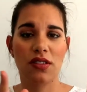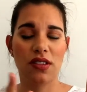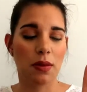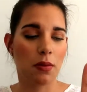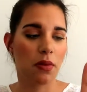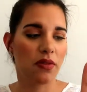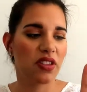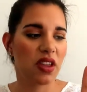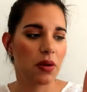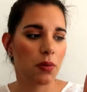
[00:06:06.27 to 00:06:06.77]

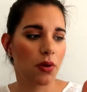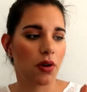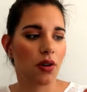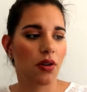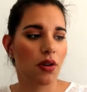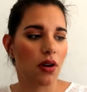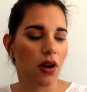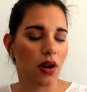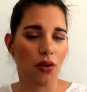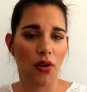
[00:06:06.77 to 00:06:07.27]
Some of them
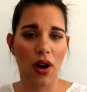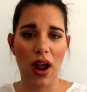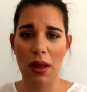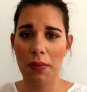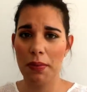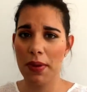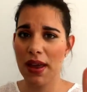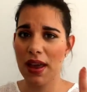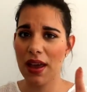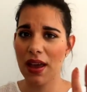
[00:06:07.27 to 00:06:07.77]
are
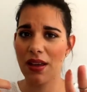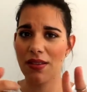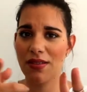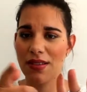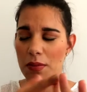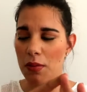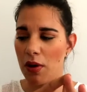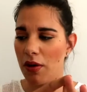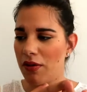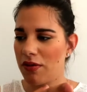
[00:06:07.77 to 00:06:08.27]
Arabic,
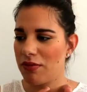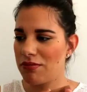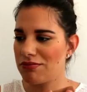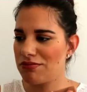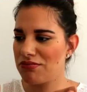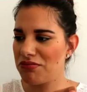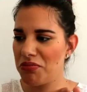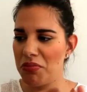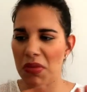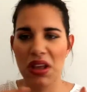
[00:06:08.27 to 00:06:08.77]
some are
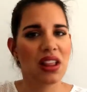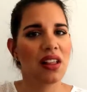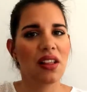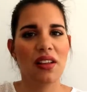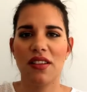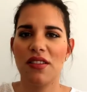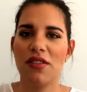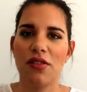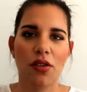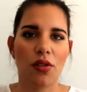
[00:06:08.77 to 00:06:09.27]

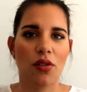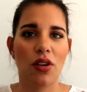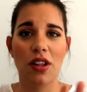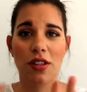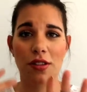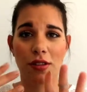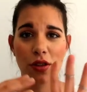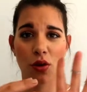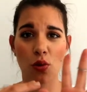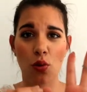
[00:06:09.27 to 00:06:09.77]
Middle Eastern
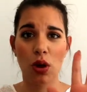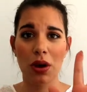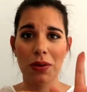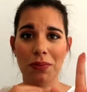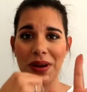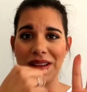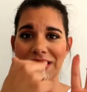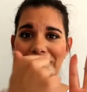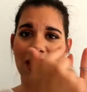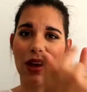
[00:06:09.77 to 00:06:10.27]
and so on,
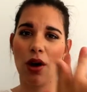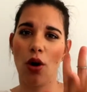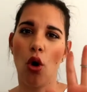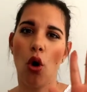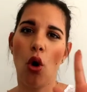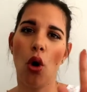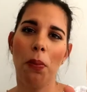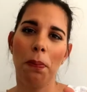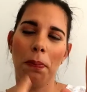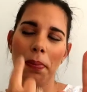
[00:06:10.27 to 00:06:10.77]
but they
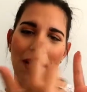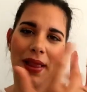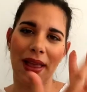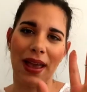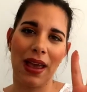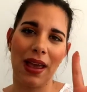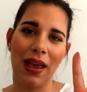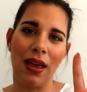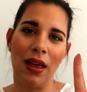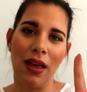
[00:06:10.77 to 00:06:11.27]
all
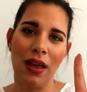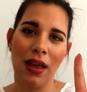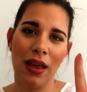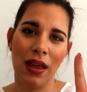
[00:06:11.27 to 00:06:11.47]
play